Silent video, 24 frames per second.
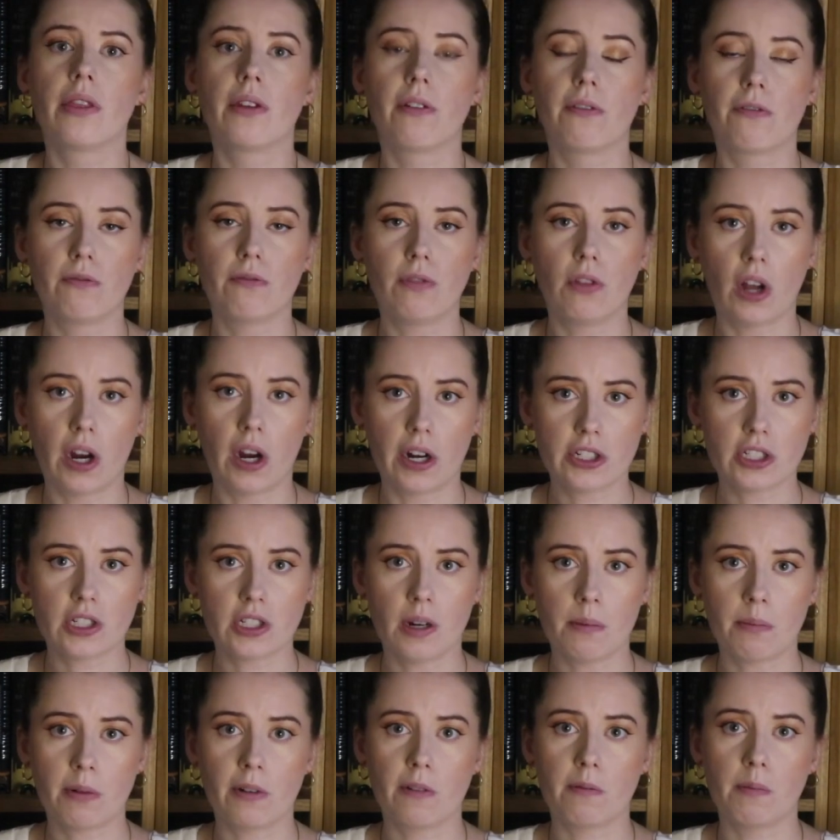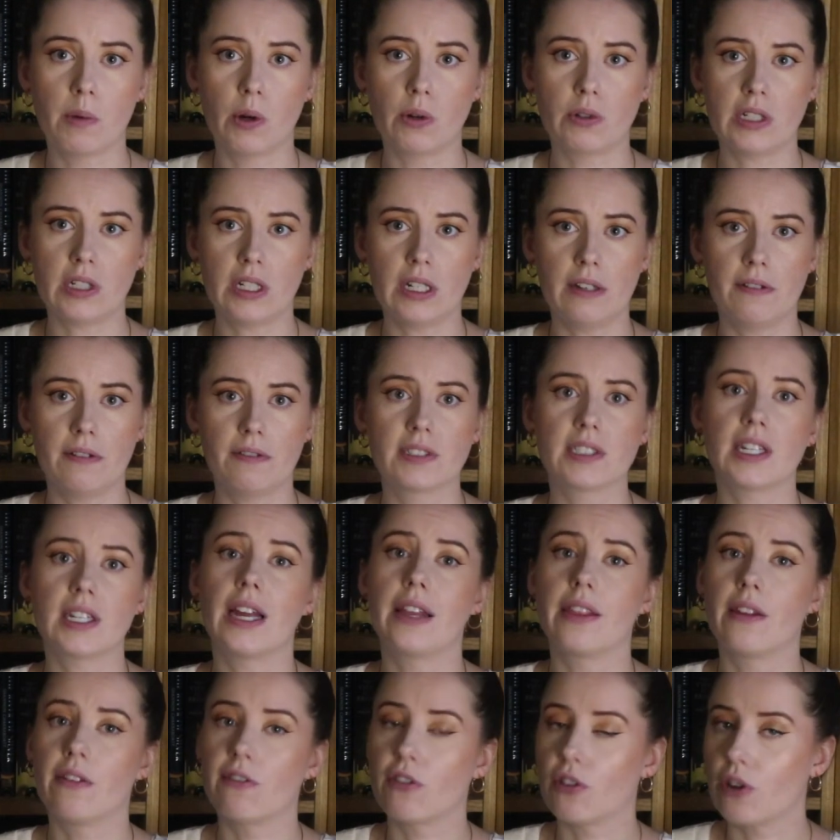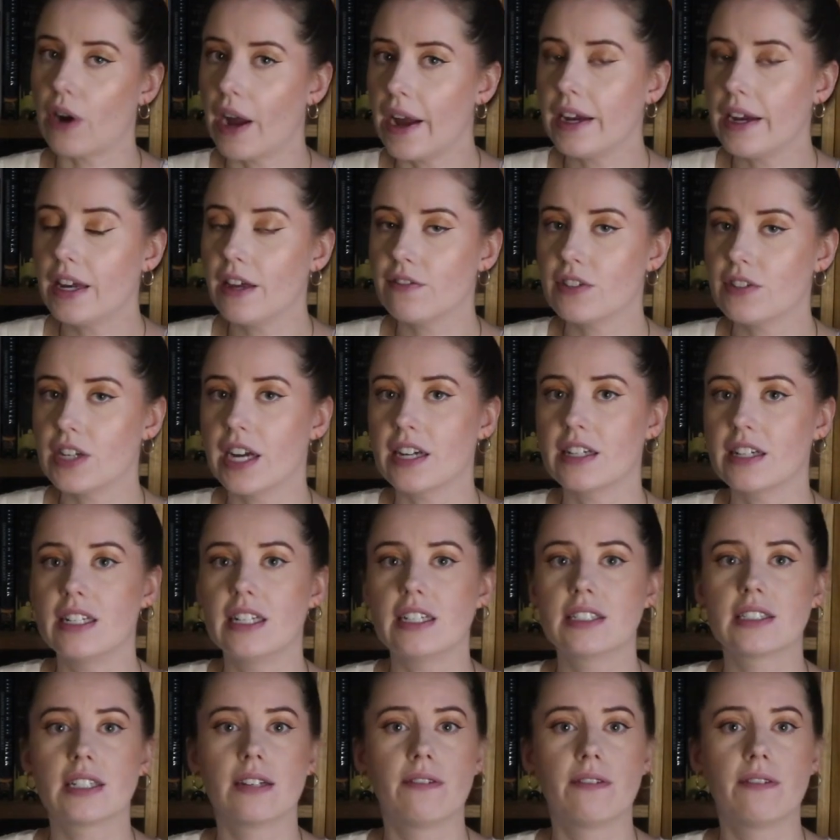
The large number of motifs and the variety of techniques